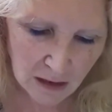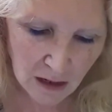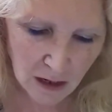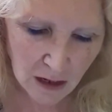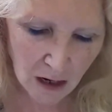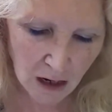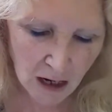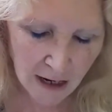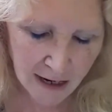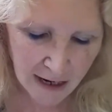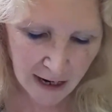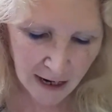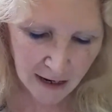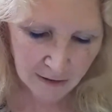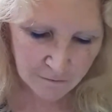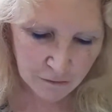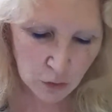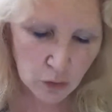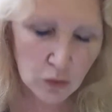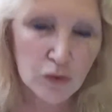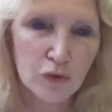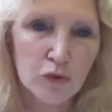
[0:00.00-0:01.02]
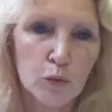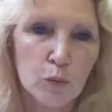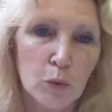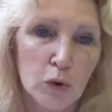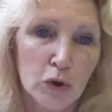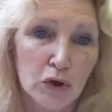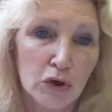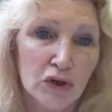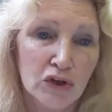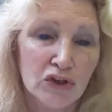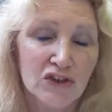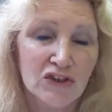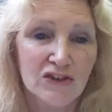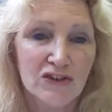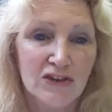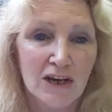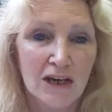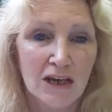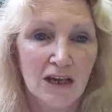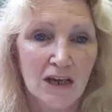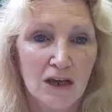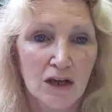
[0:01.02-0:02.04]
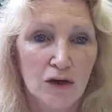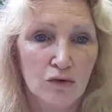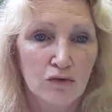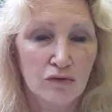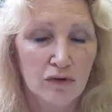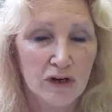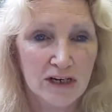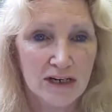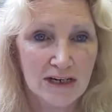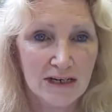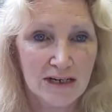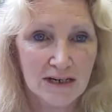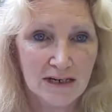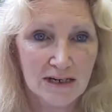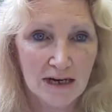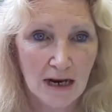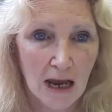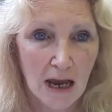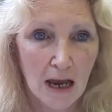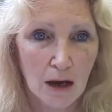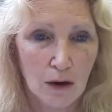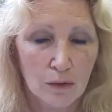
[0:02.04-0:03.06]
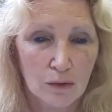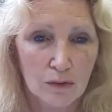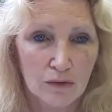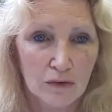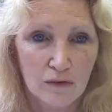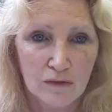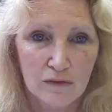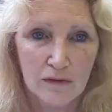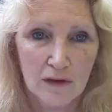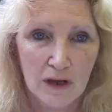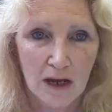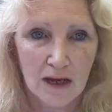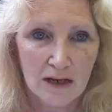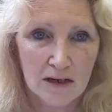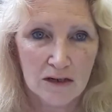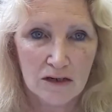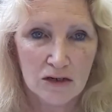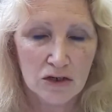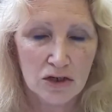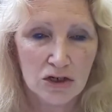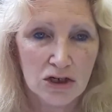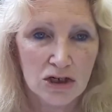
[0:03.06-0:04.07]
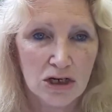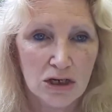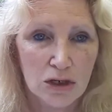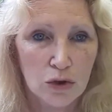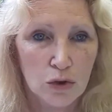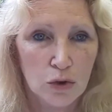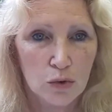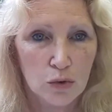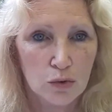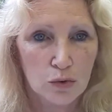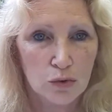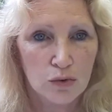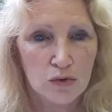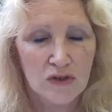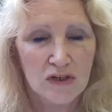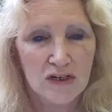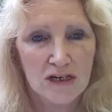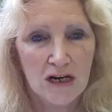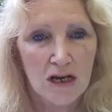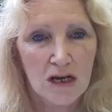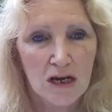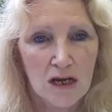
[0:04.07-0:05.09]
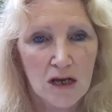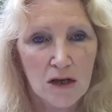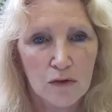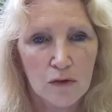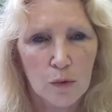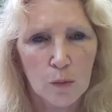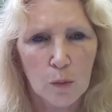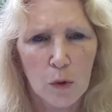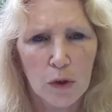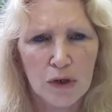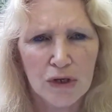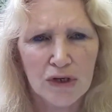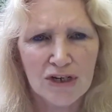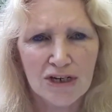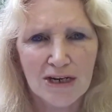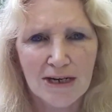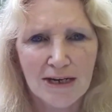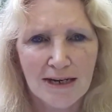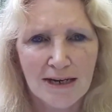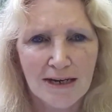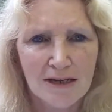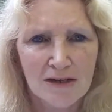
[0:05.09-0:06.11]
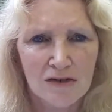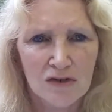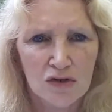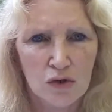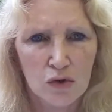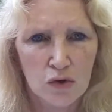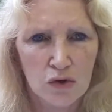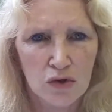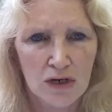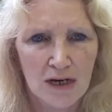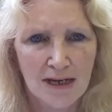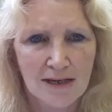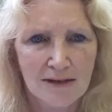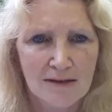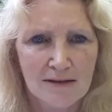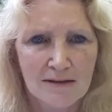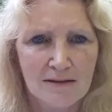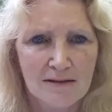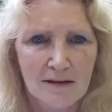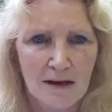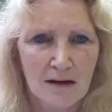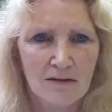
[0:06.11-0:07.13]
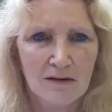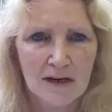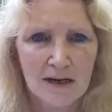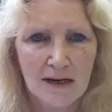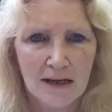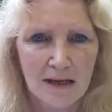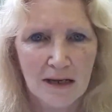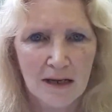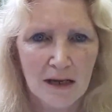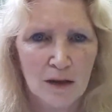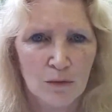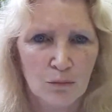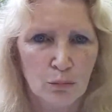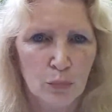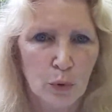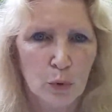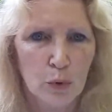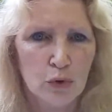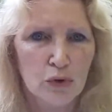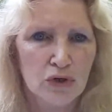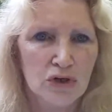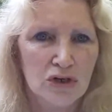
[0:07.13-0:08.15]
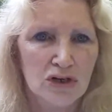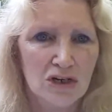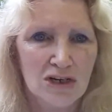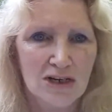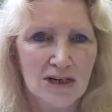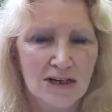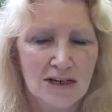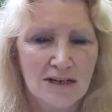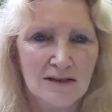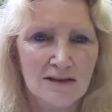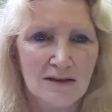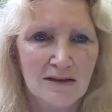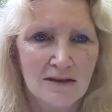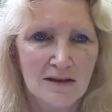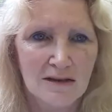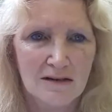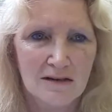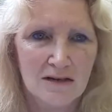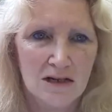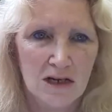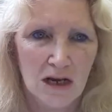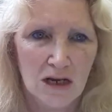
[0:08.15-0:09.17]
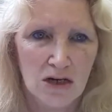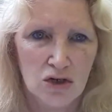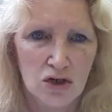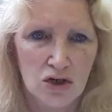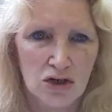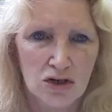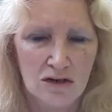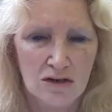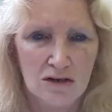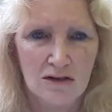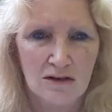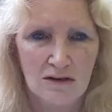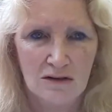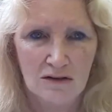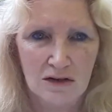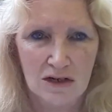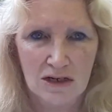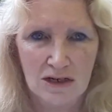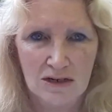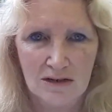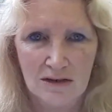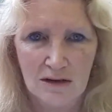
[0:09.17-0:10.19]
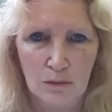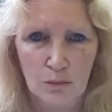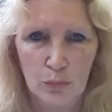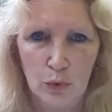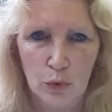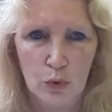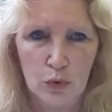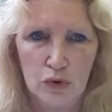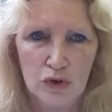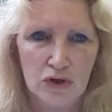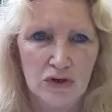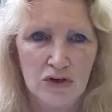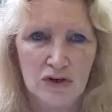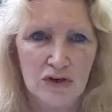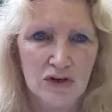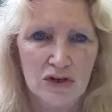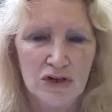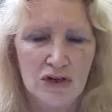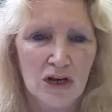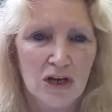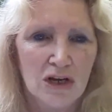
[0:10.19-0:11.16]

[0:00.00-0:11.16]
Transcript: I have got the words here written down that she used. The wording is not necessarily important, it's the intention that is important.